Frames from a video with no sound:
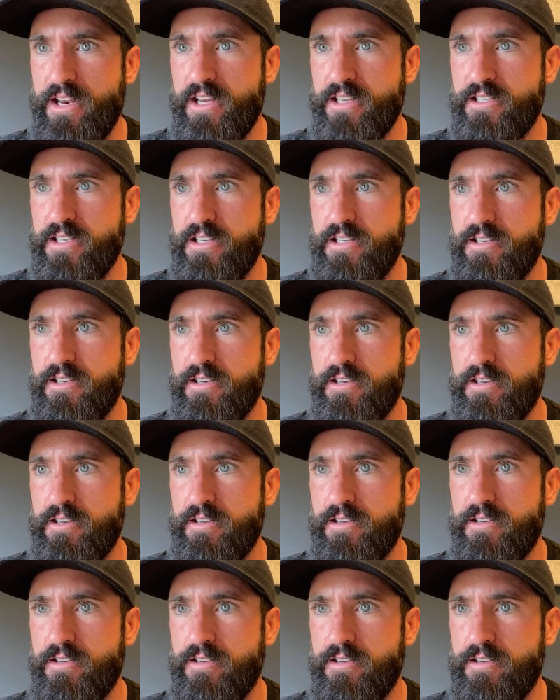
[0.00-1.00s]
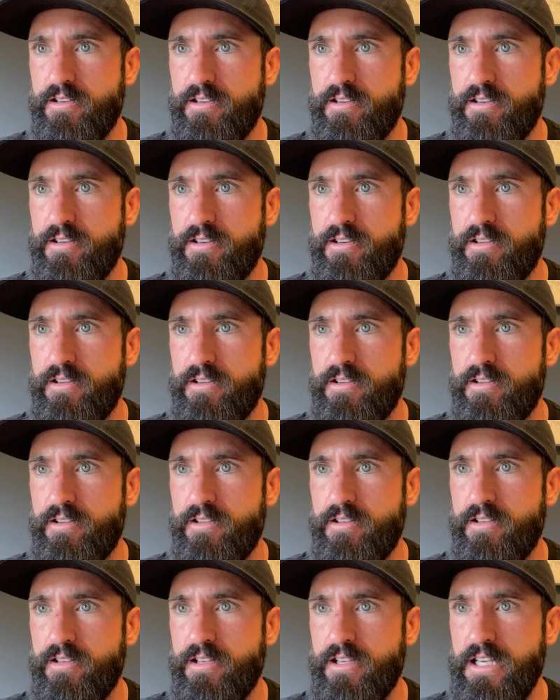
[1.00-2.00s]
he doesn't
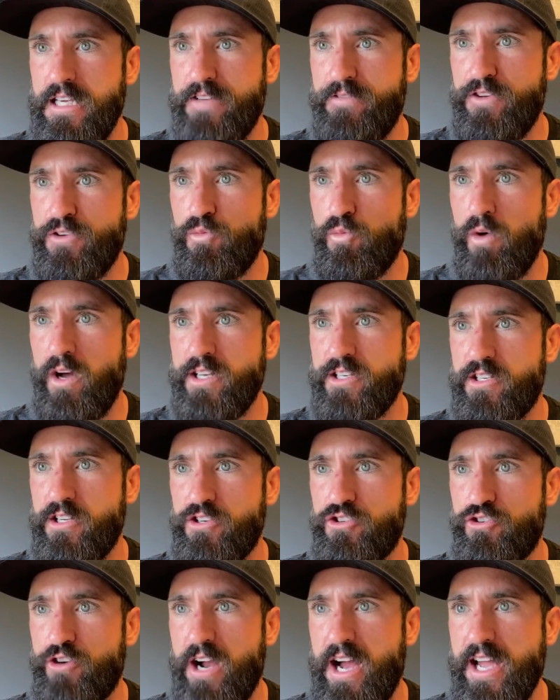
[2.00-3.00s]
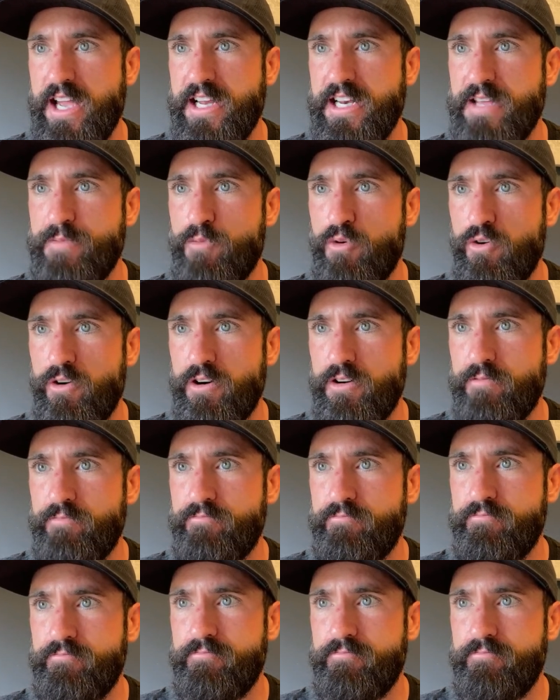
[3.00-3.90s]
even what to try anymore.